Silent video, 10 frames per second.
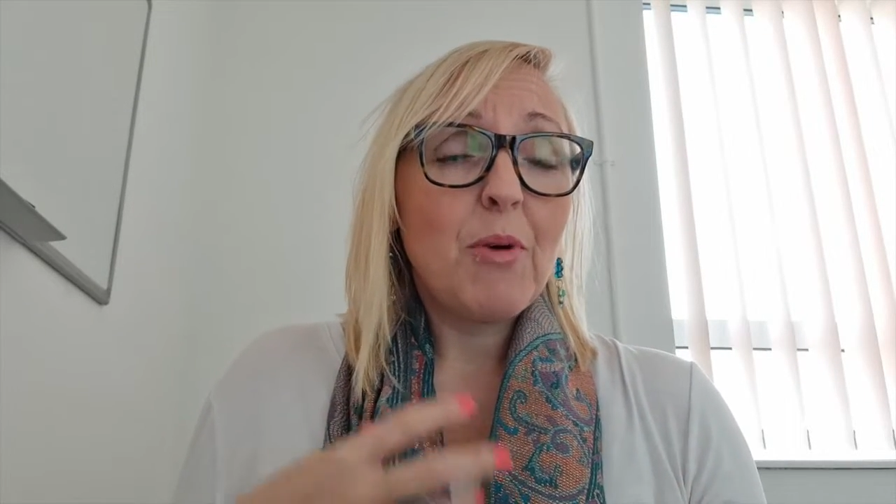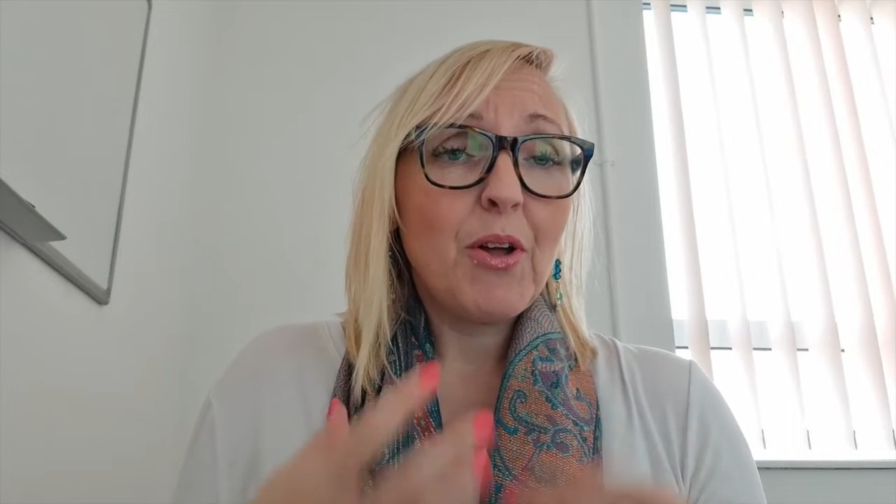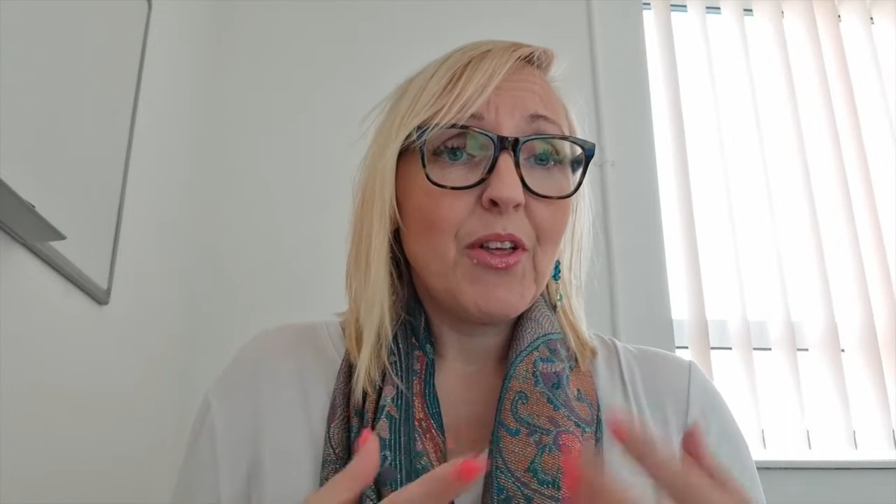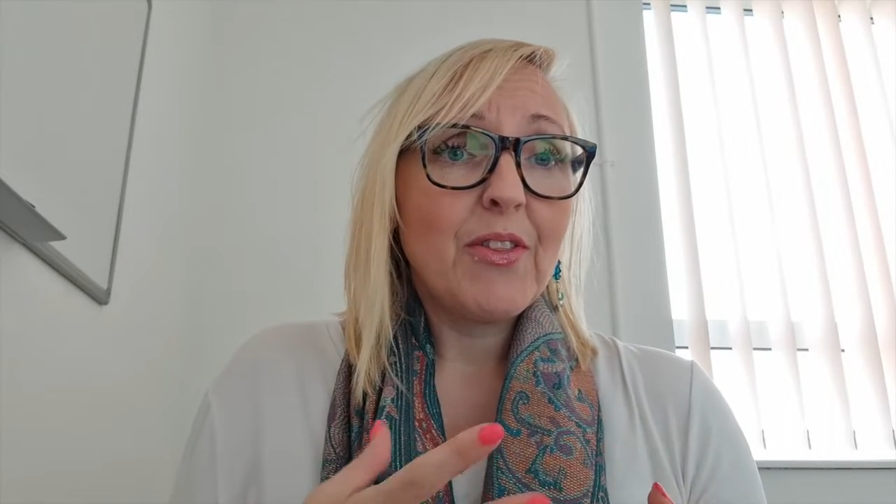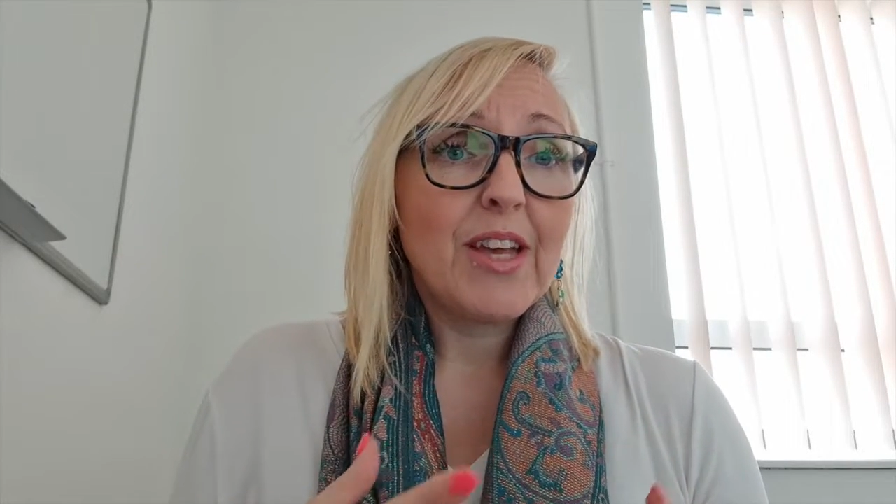but
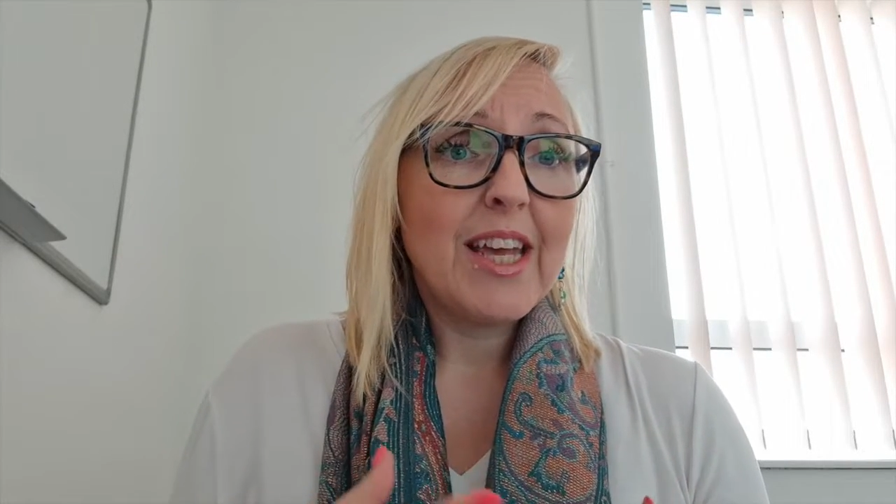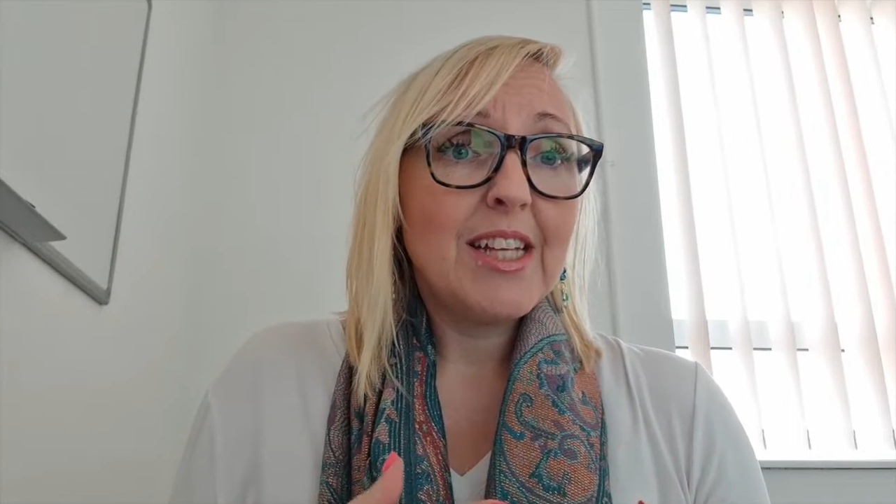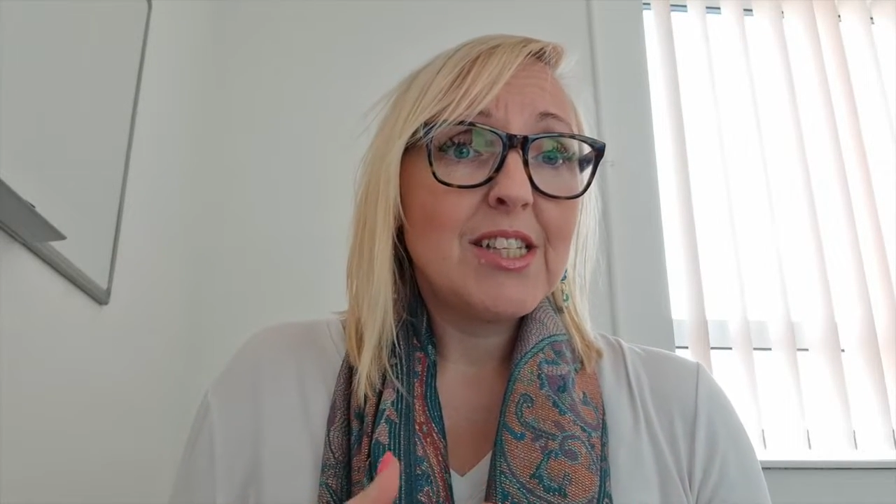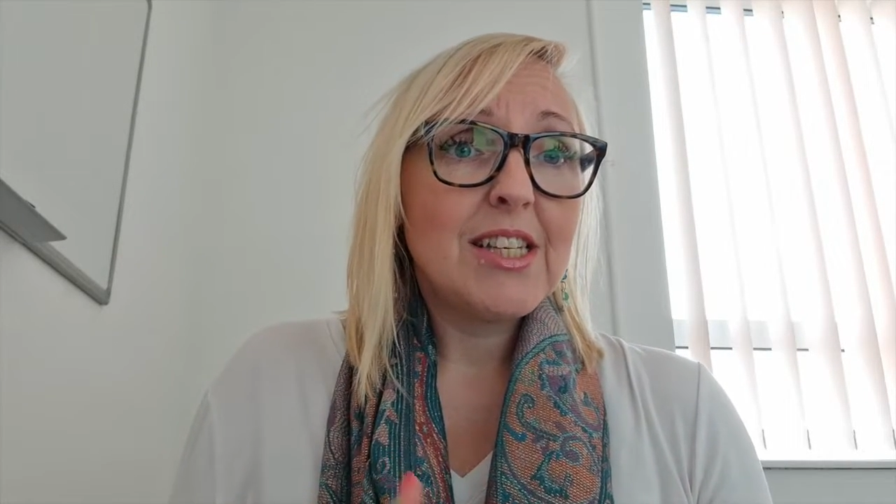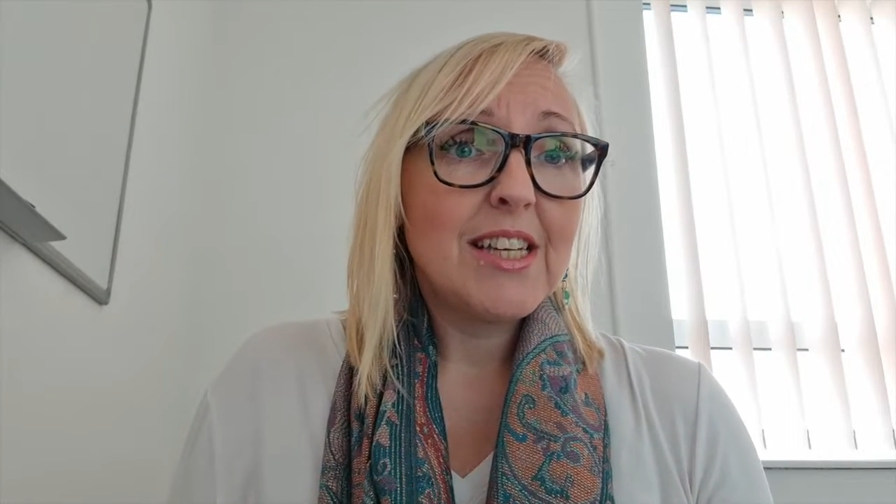I think the
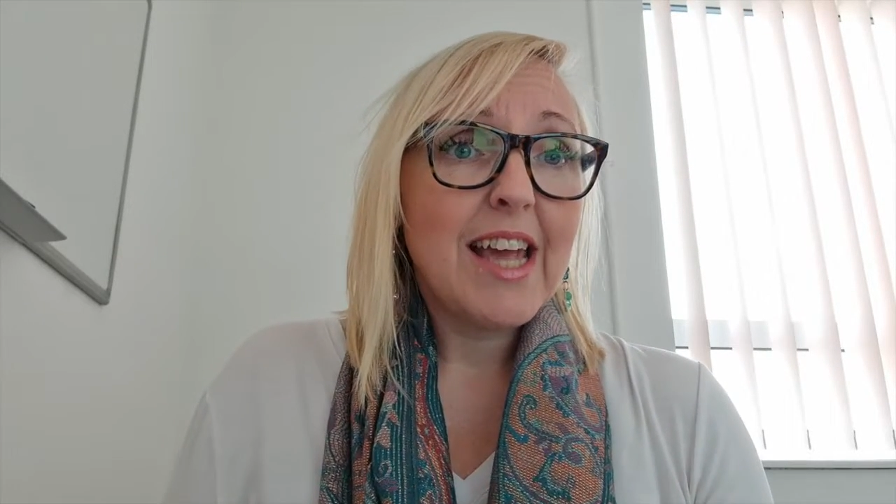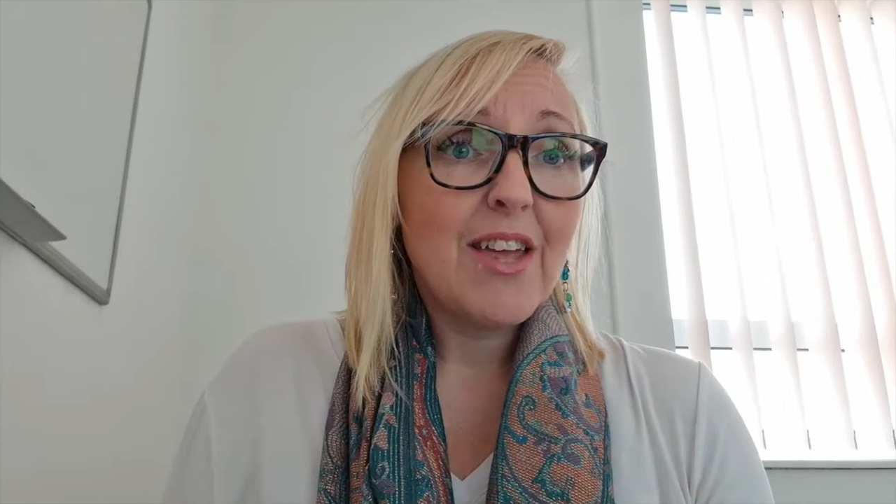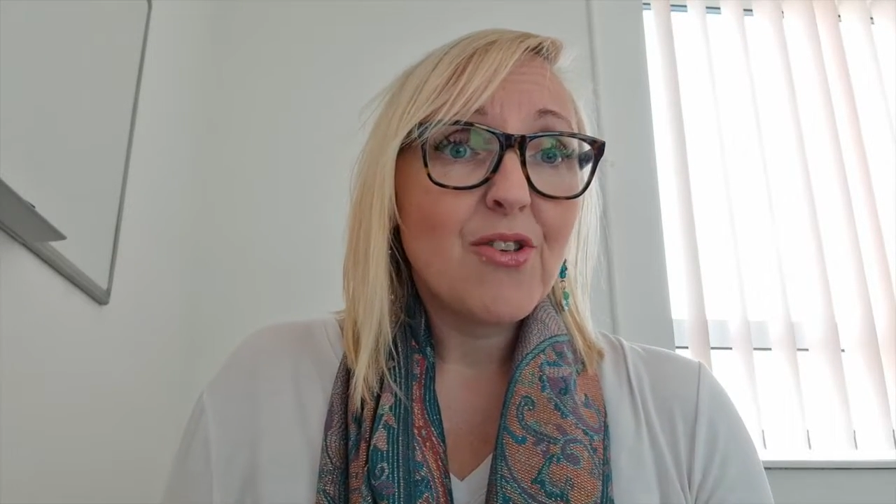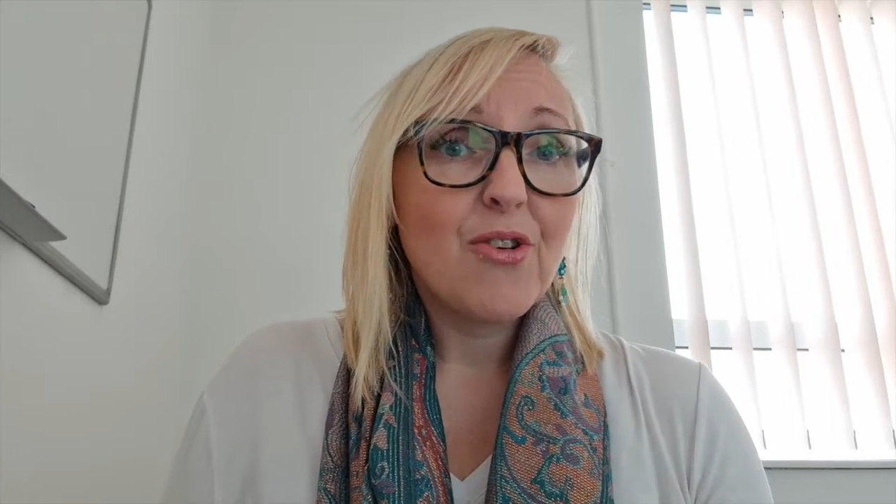key to getting